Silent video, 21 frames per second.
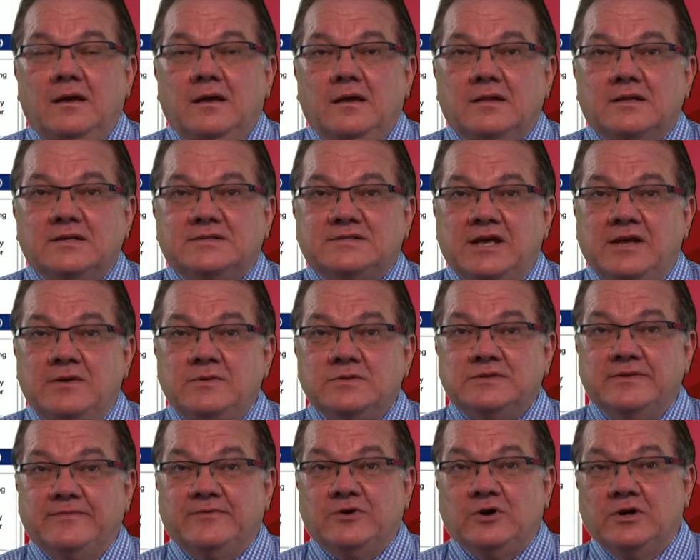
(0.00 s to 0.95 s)
The
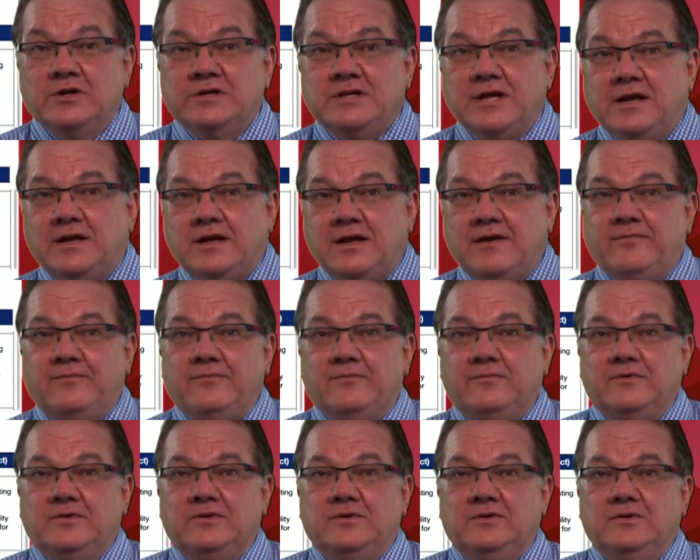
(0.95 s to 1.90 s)
sequence of content F
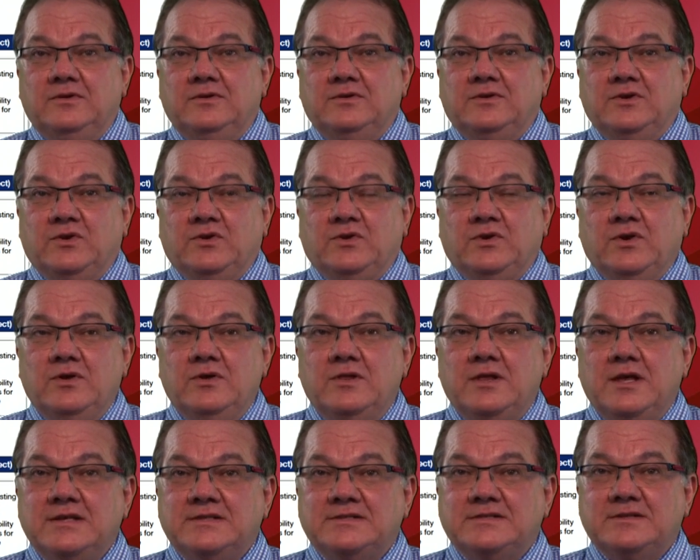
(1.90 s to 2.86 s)
to 2,
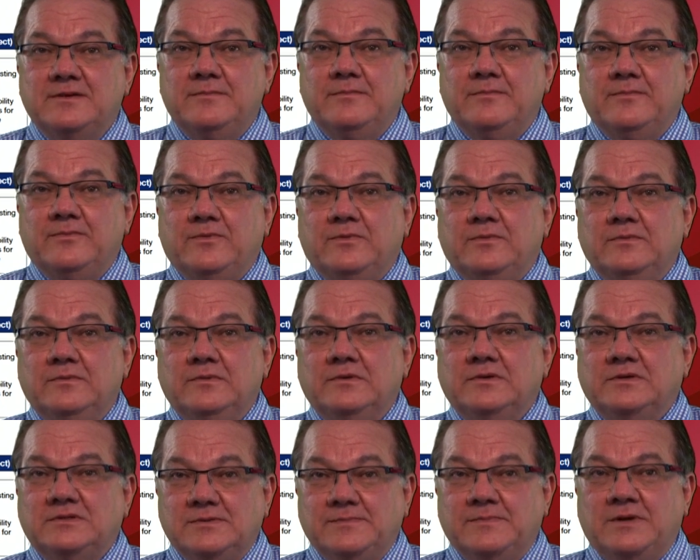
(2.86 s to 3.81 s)
there's some
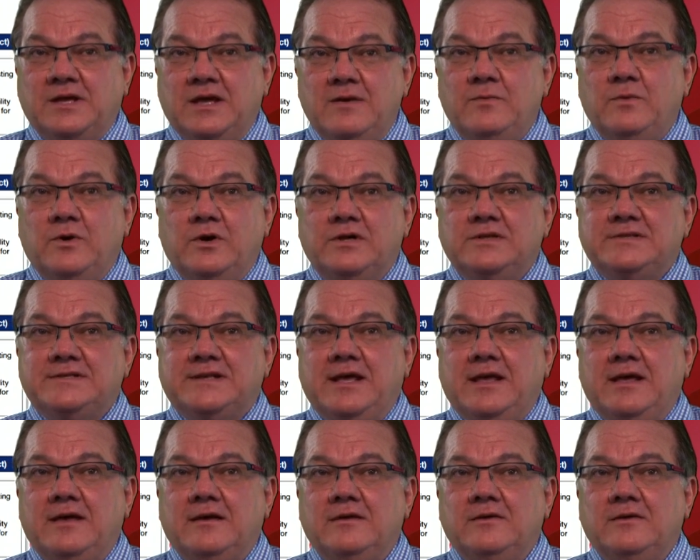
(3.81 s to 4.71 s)
key words here.